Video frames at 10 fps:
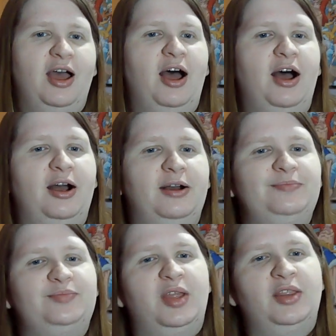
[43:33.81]

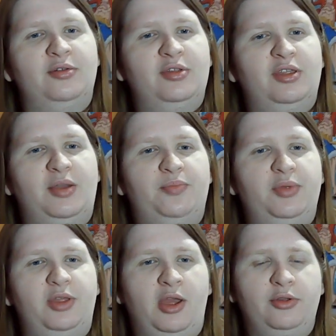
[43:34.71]
And they're just, like,
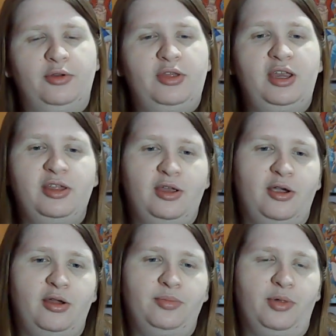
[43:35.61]
you know, they're teasing
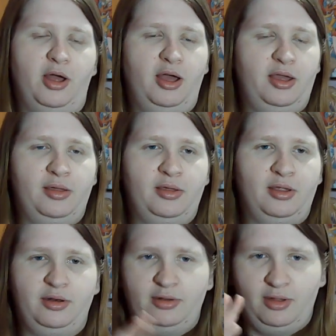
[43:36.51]
her and blahing
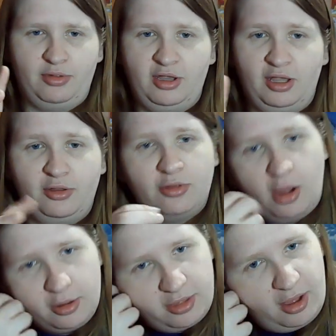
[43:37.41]
and, you know, sticking their
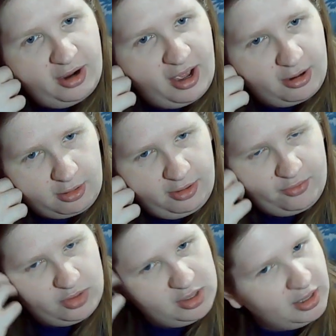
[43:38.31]
tongues out at her and
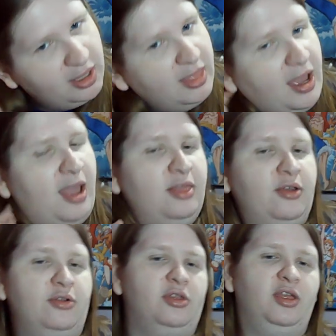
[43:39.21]
everything like that, and
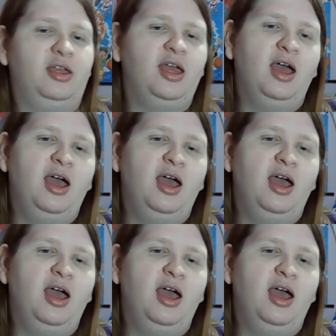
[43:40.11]
they're just like,